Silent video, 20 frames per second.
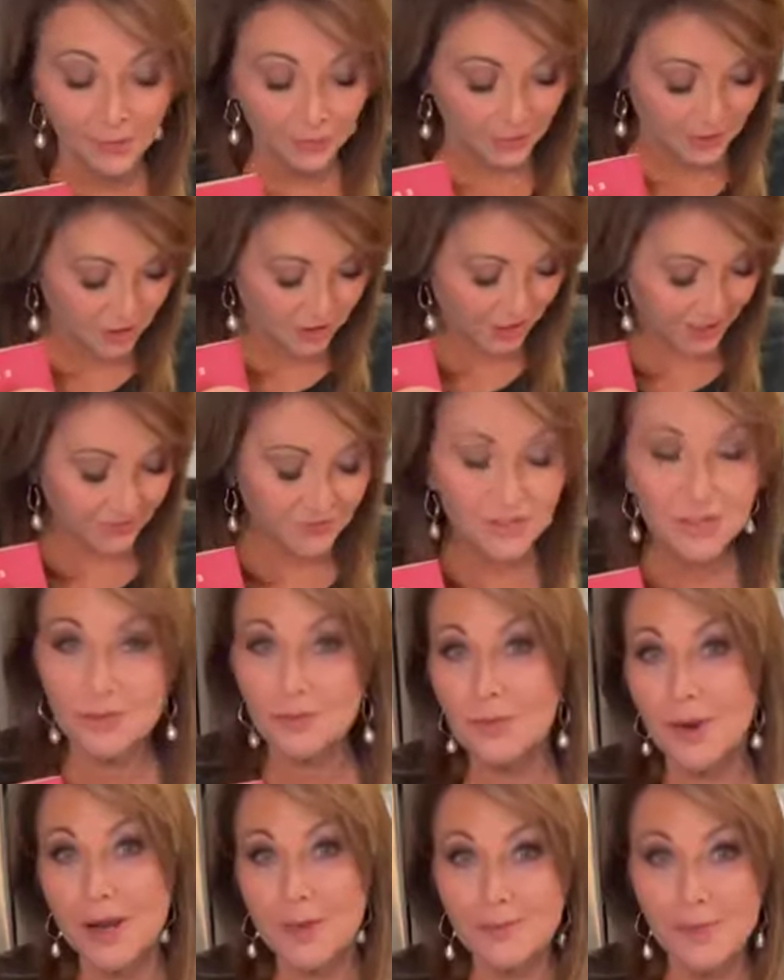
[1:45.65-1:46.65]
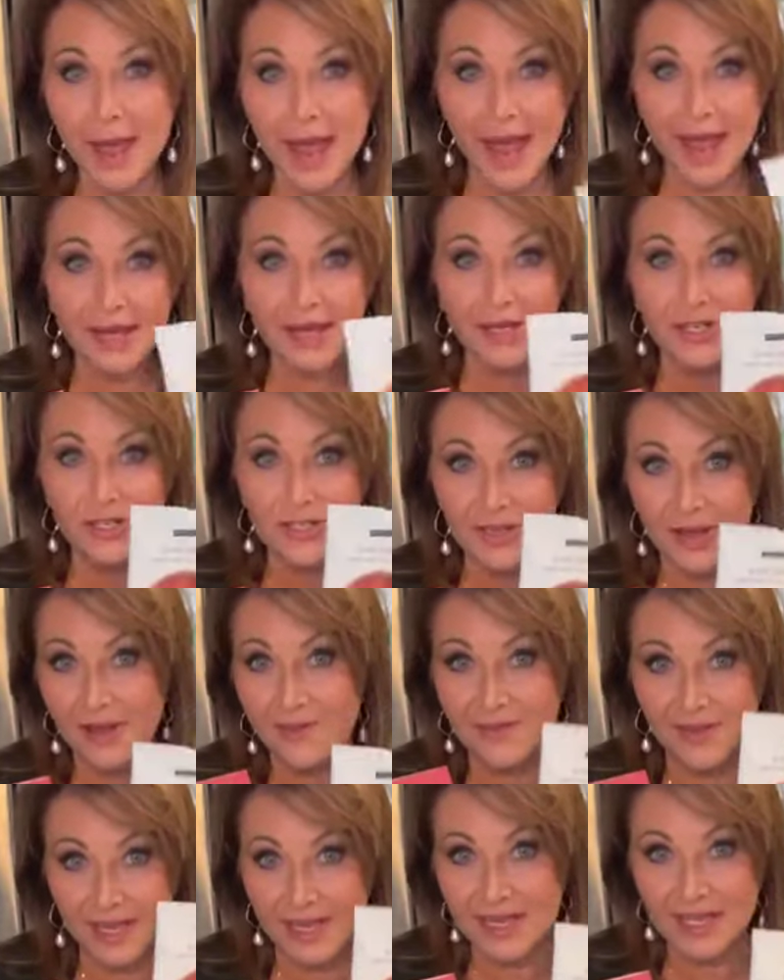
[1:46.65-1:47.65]
which gives you one package
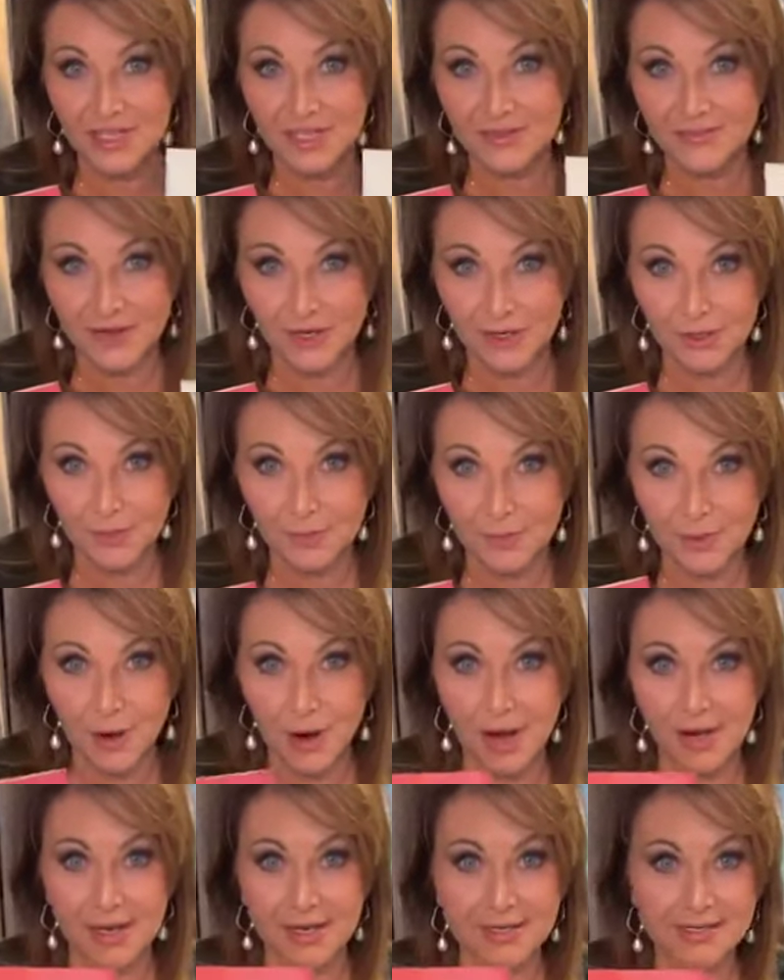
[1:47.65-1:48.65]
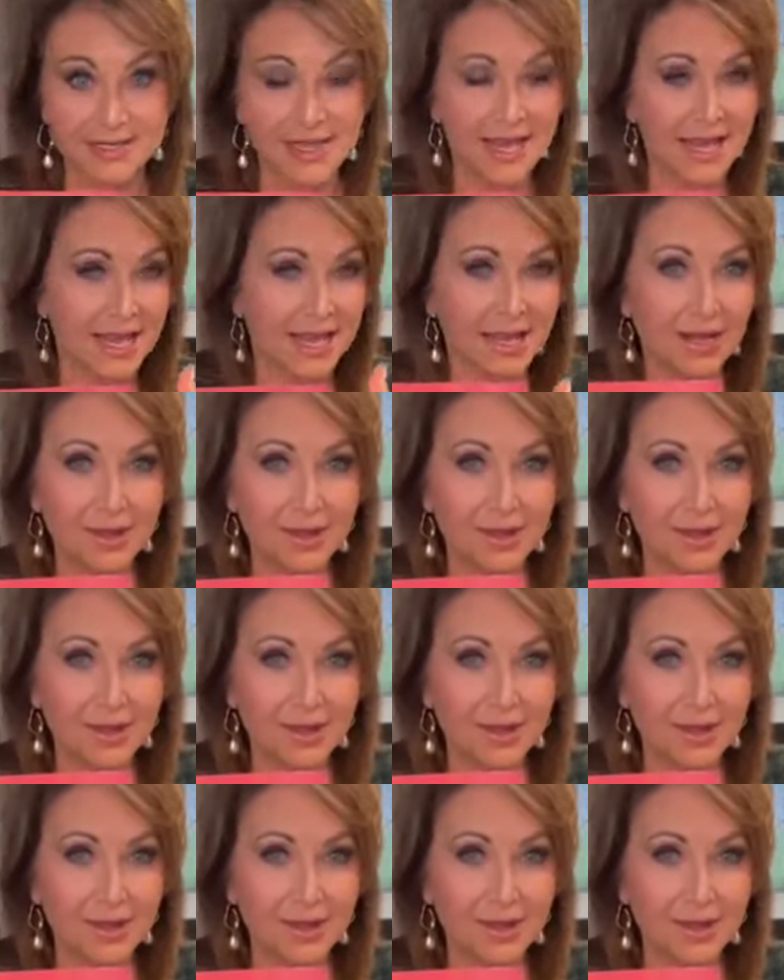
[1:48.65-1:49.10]
of each of our new products,